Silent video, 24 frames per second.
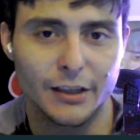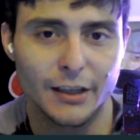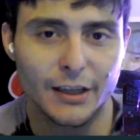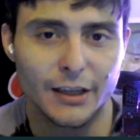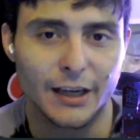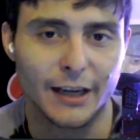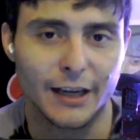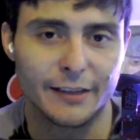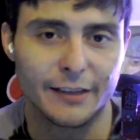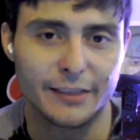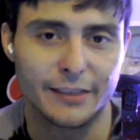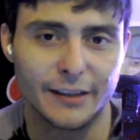
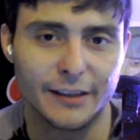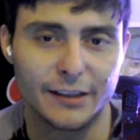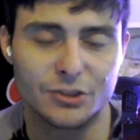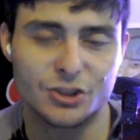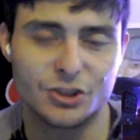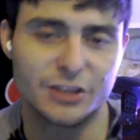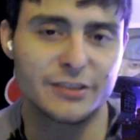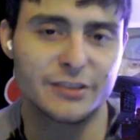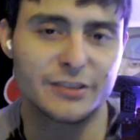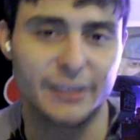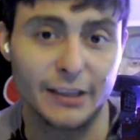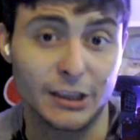I think
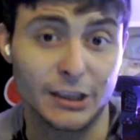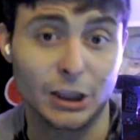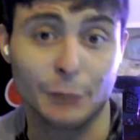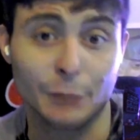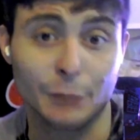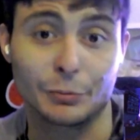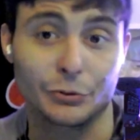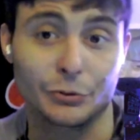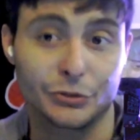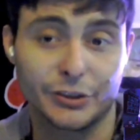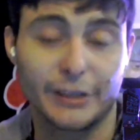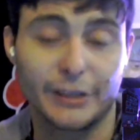she's in a
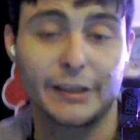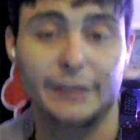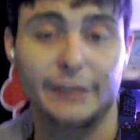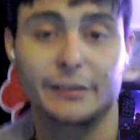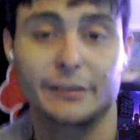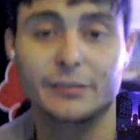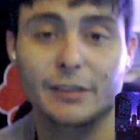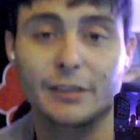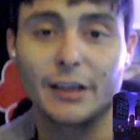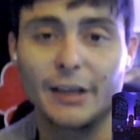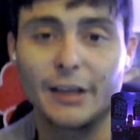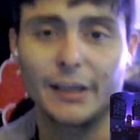couple
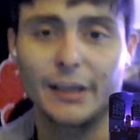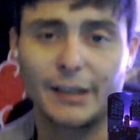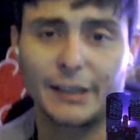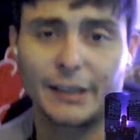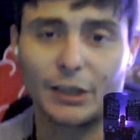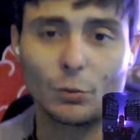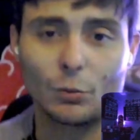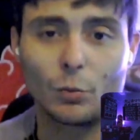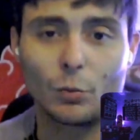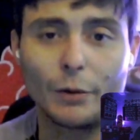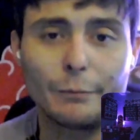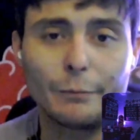scenes. Like,
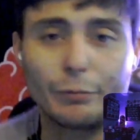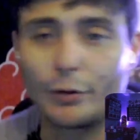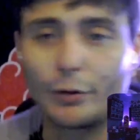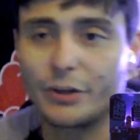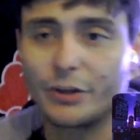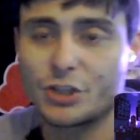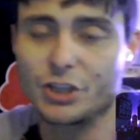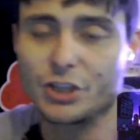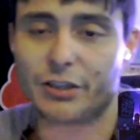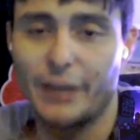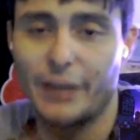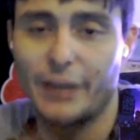at one point,
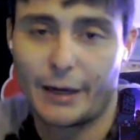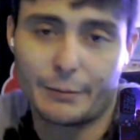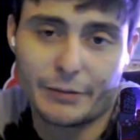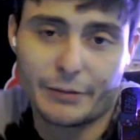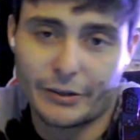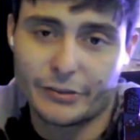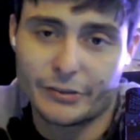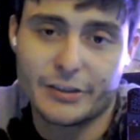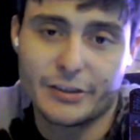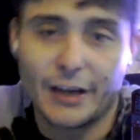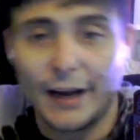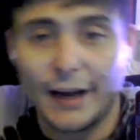she damn
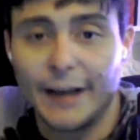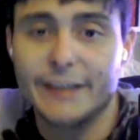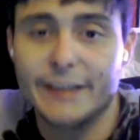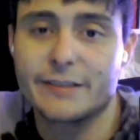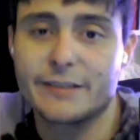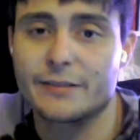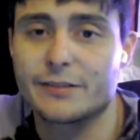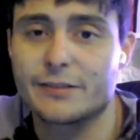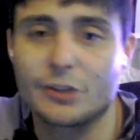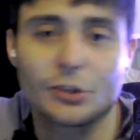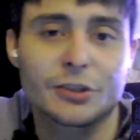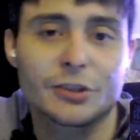near dies
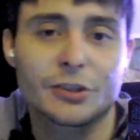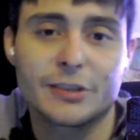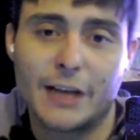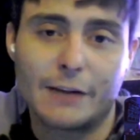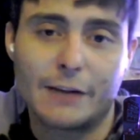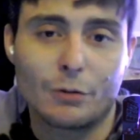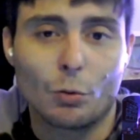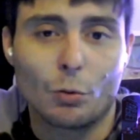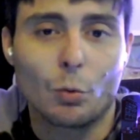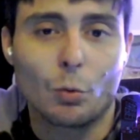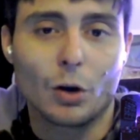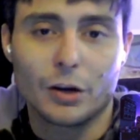and still doesn't
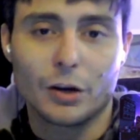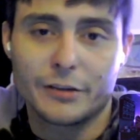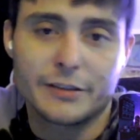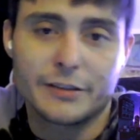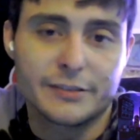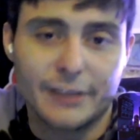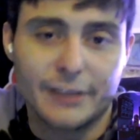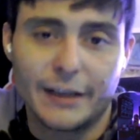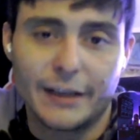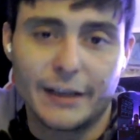have a word to say